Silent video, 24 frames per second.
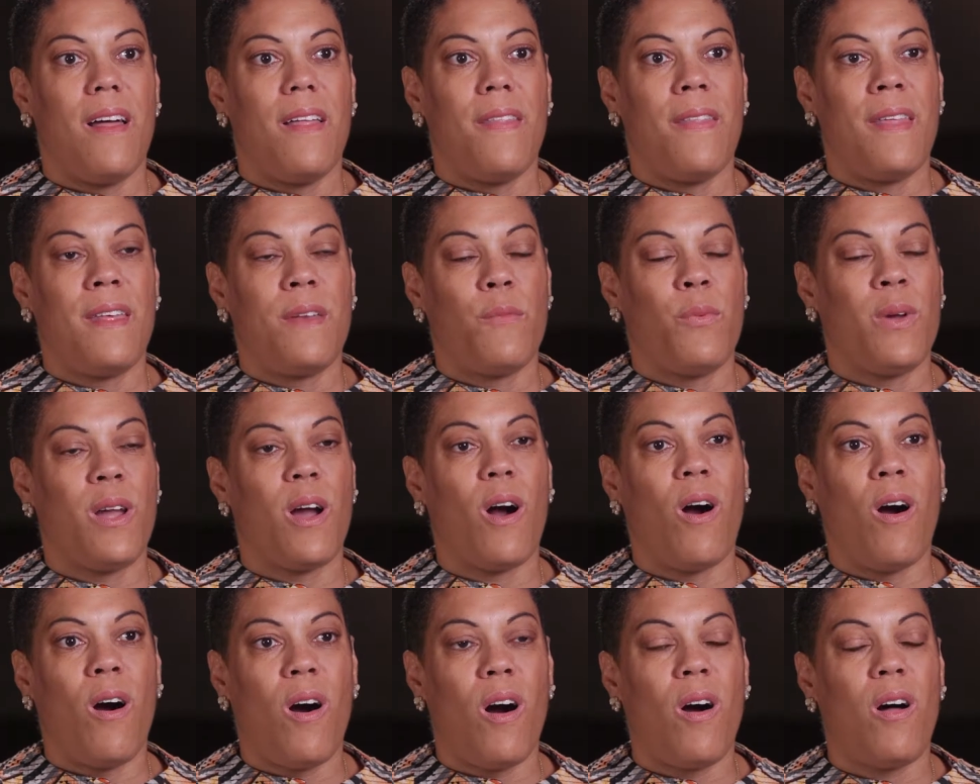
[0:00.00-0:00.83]
that we
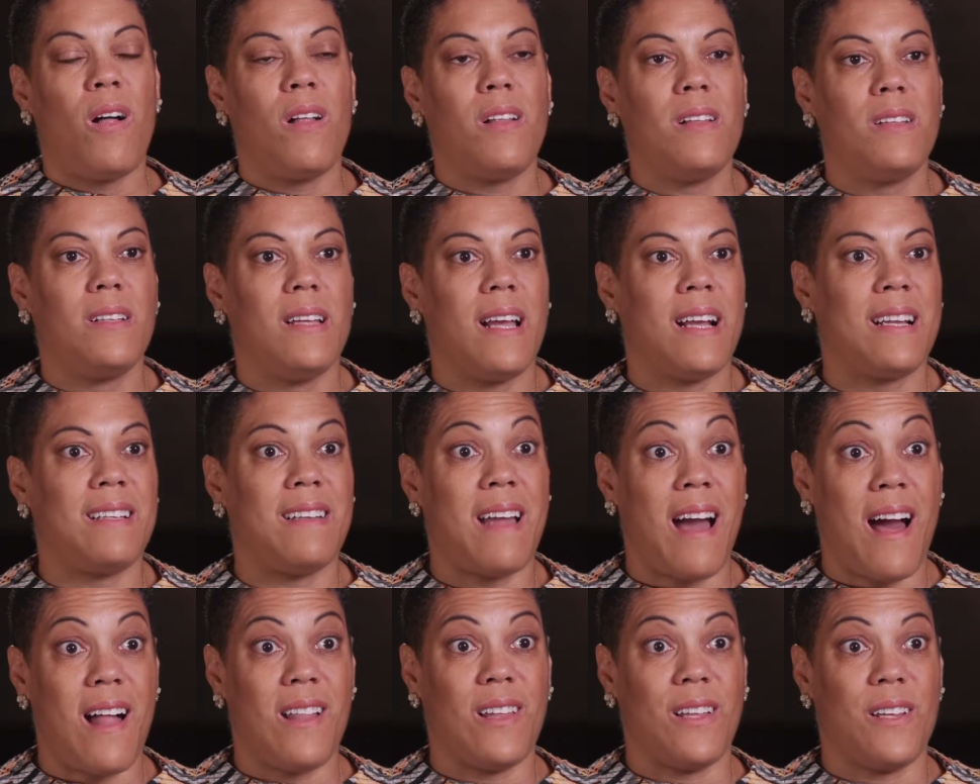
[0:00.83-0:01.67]
all
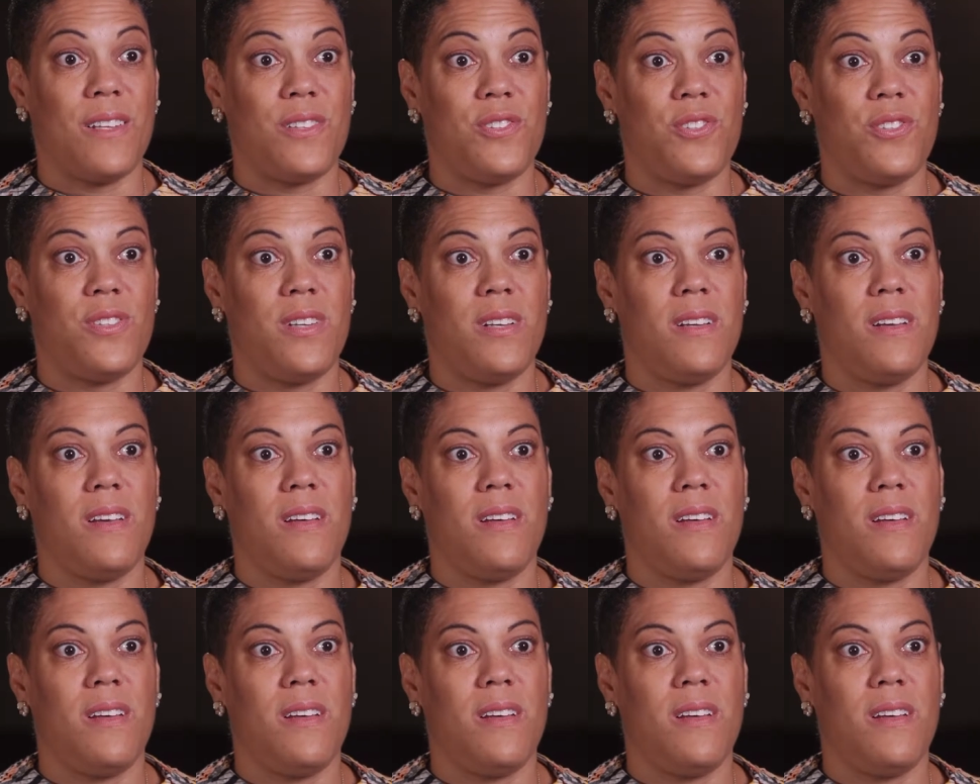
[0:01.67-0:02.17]
acknowledge